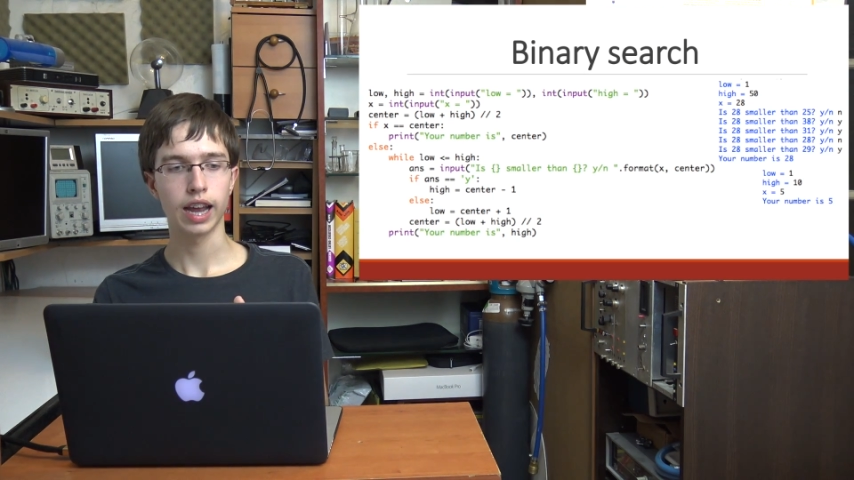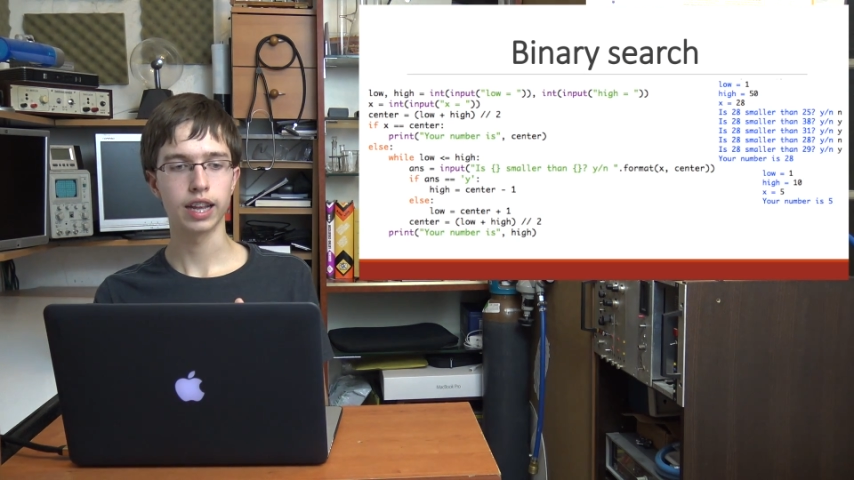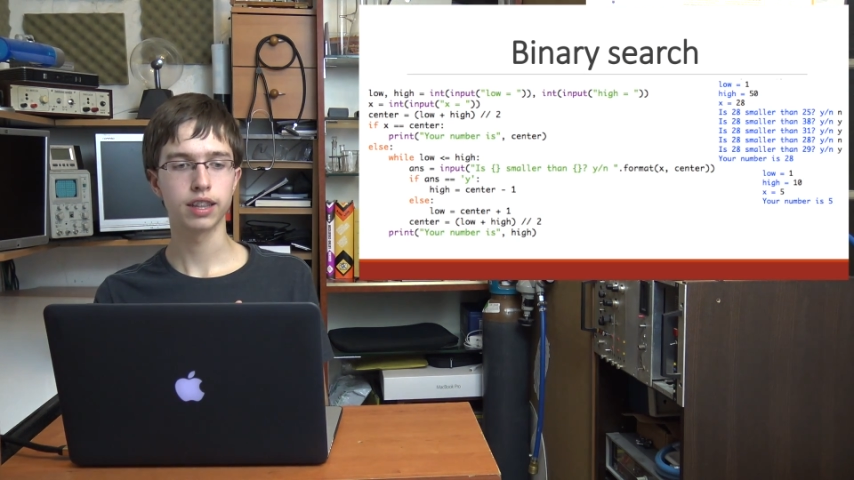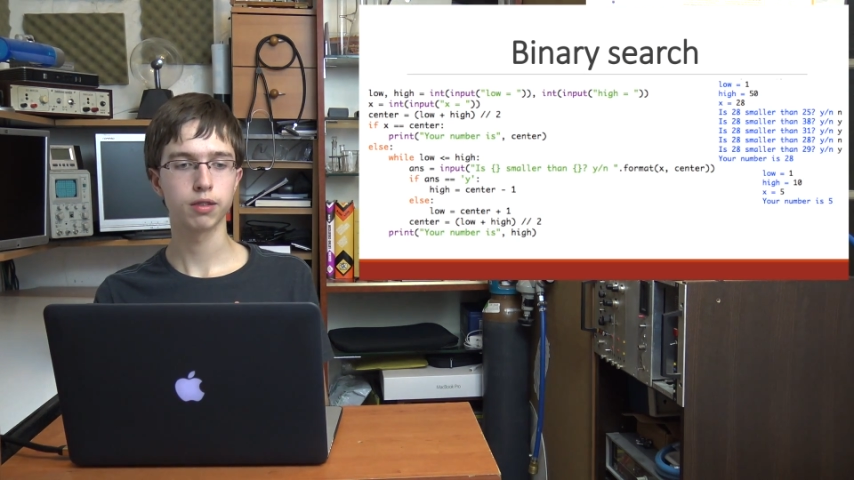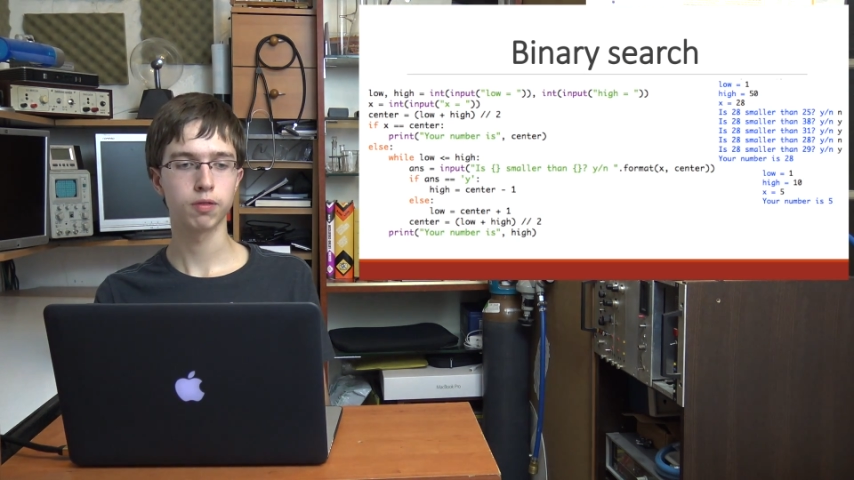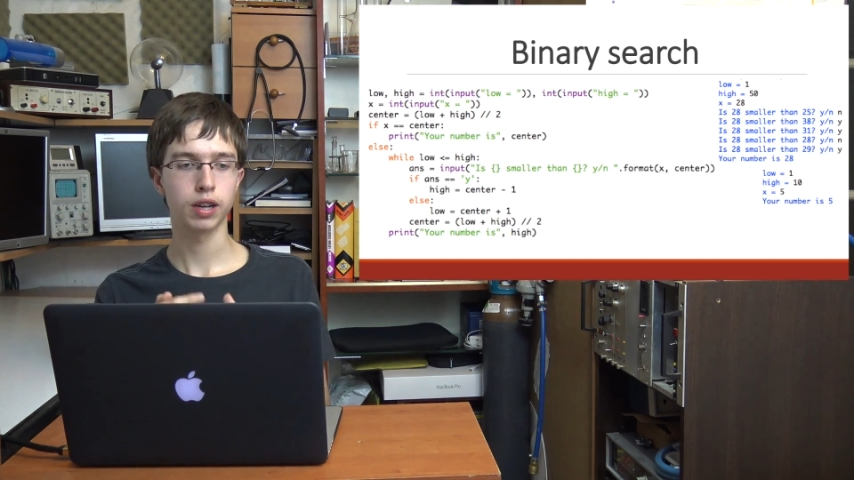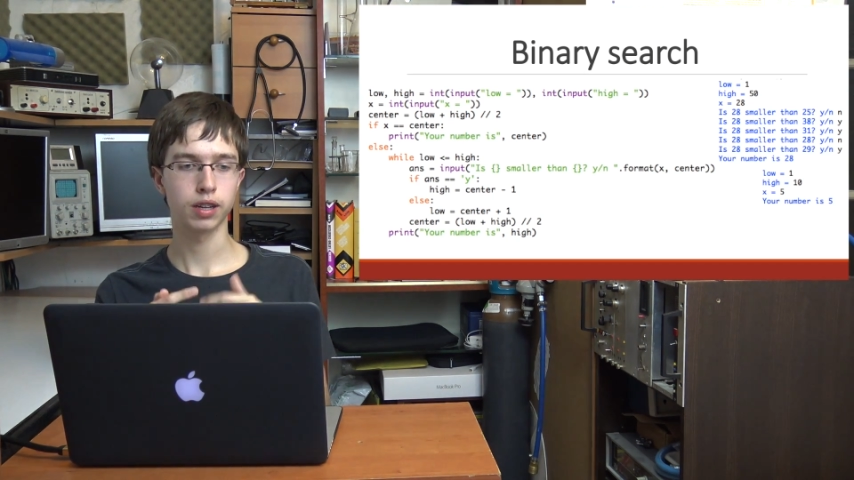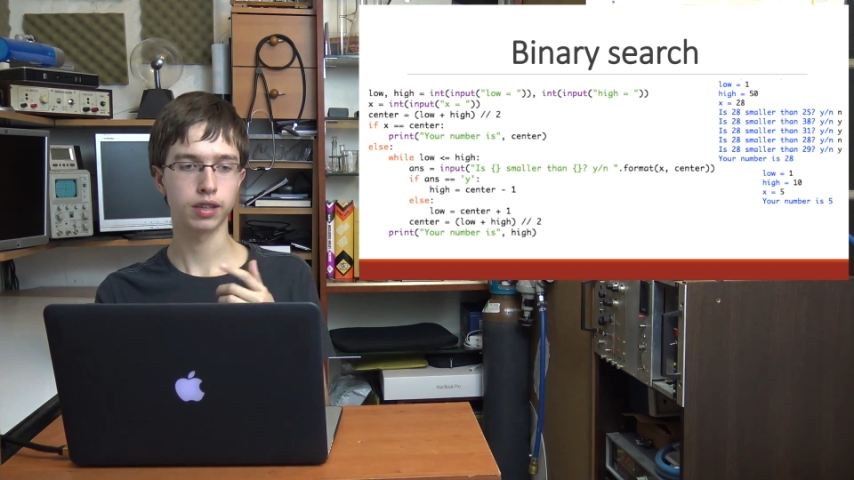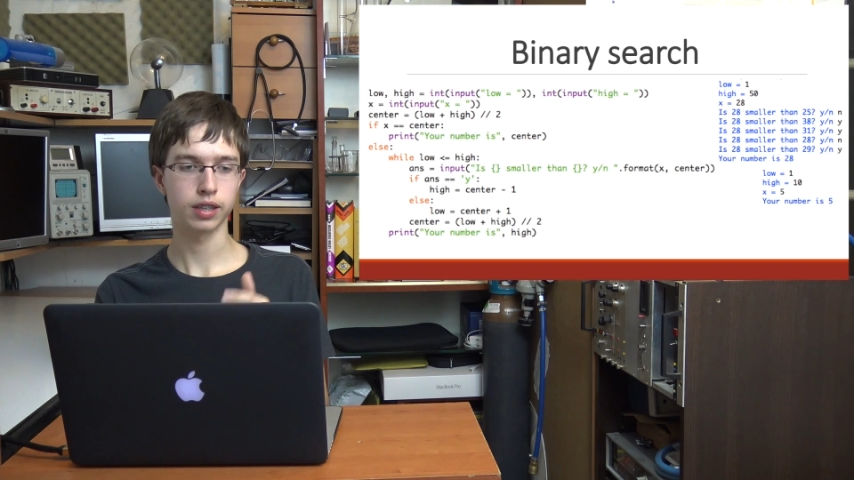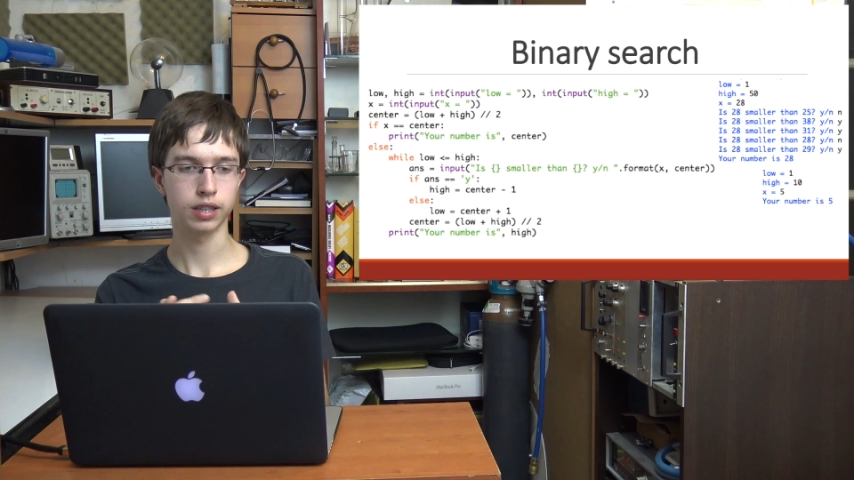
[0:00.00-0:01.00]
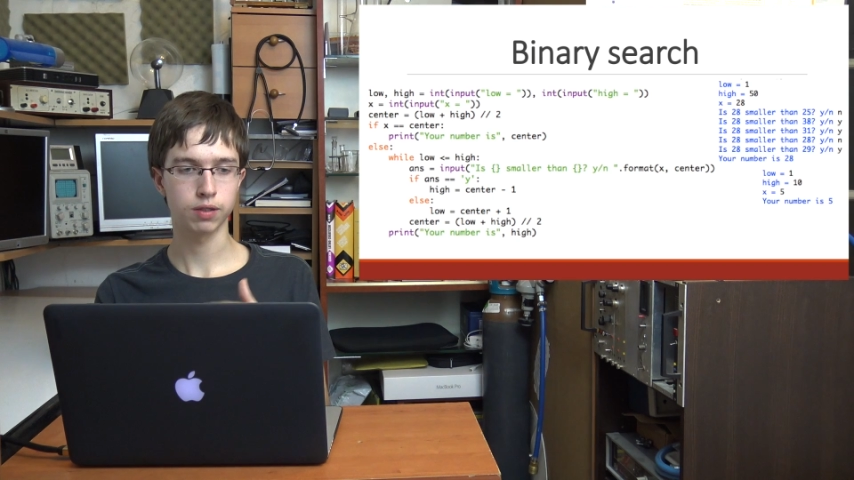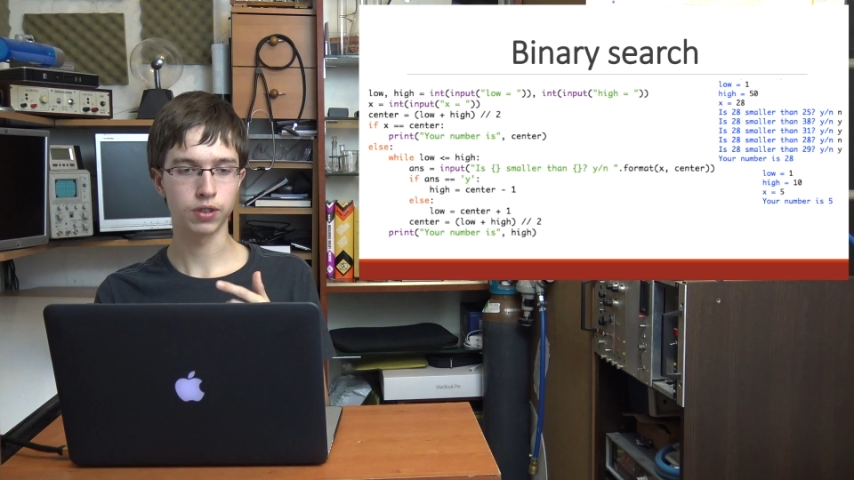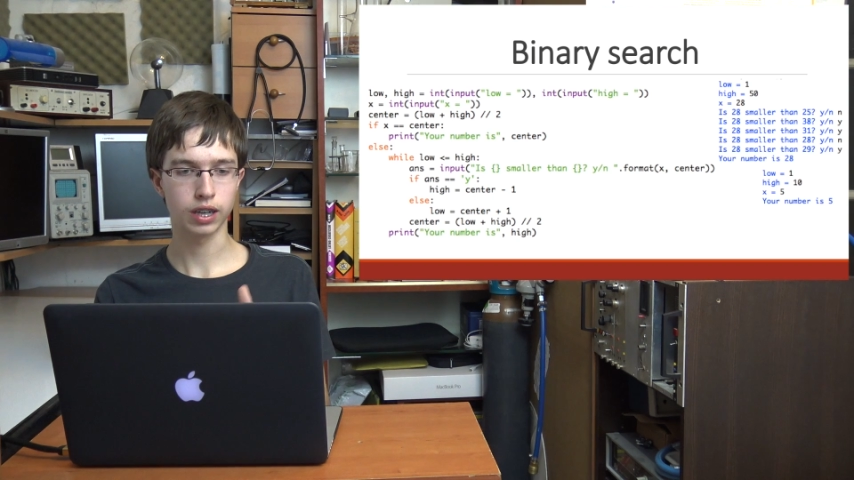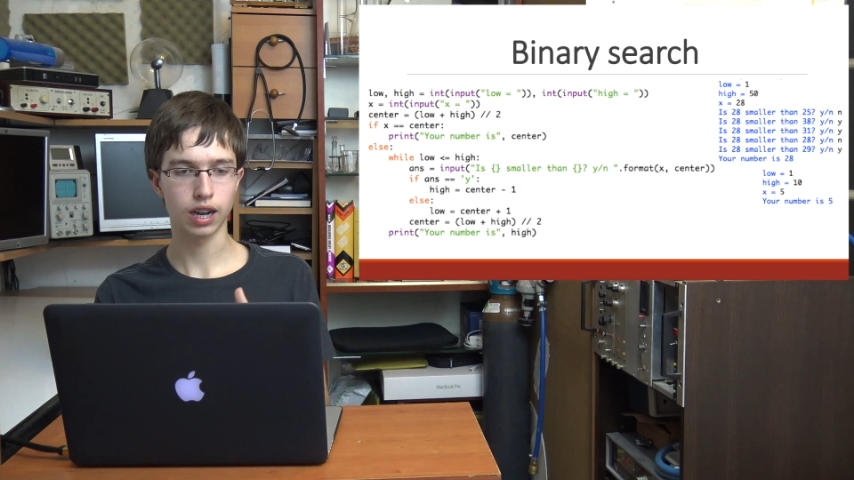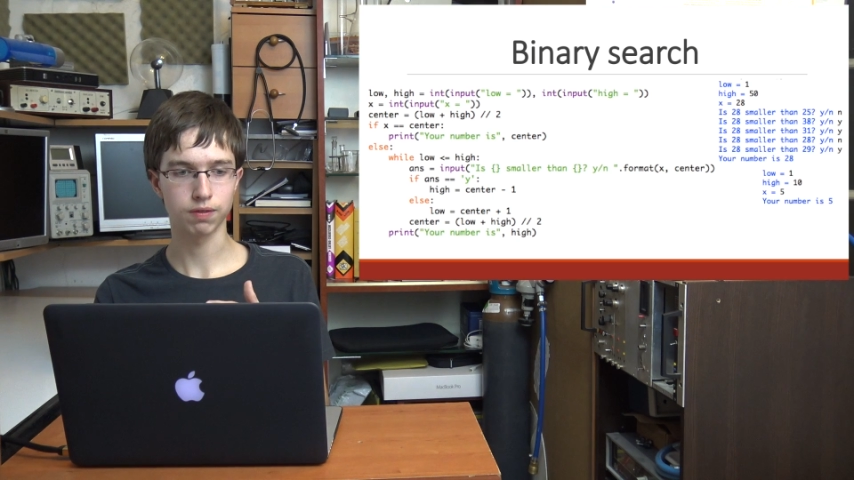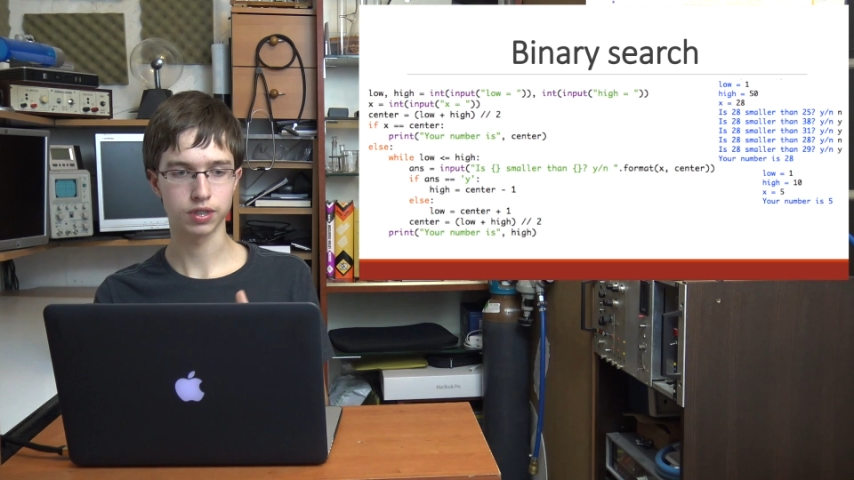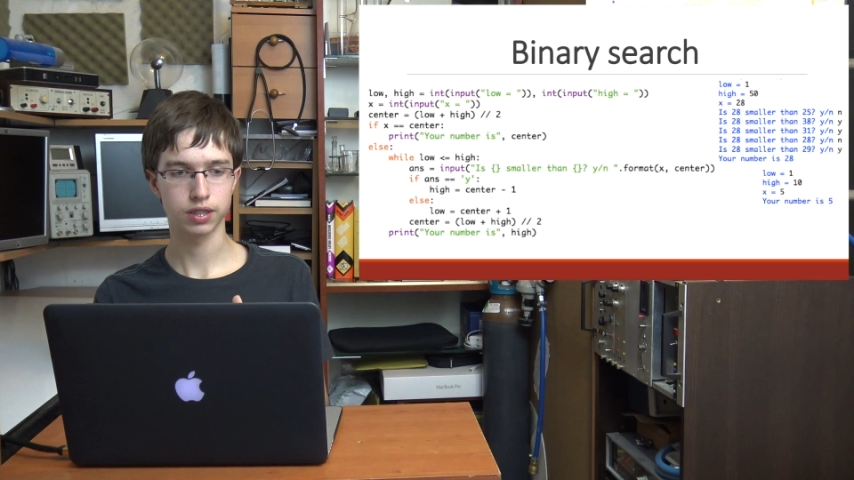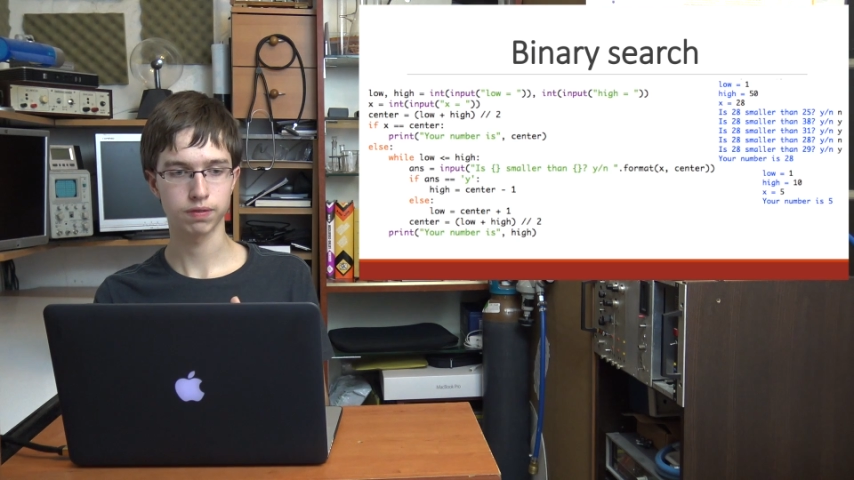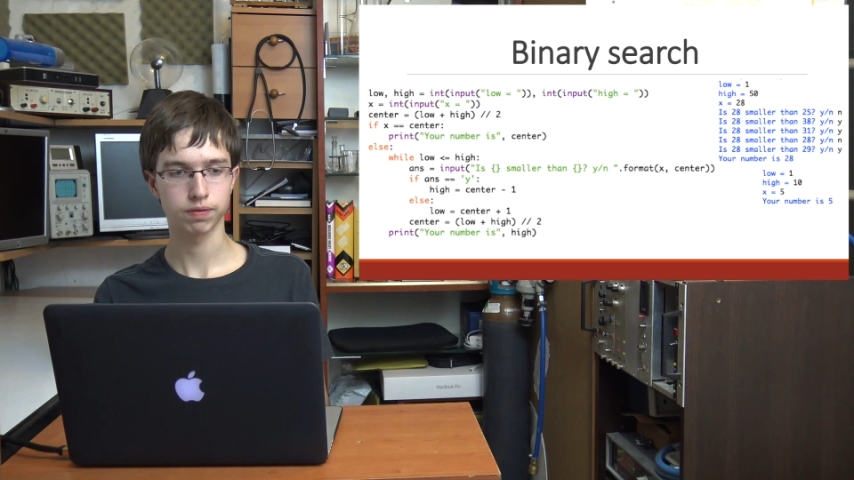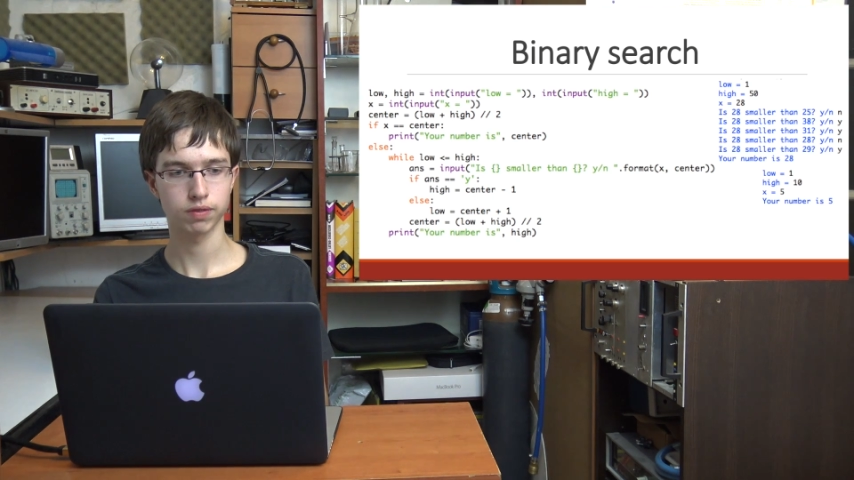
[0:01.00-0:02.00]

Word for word: and when it becomes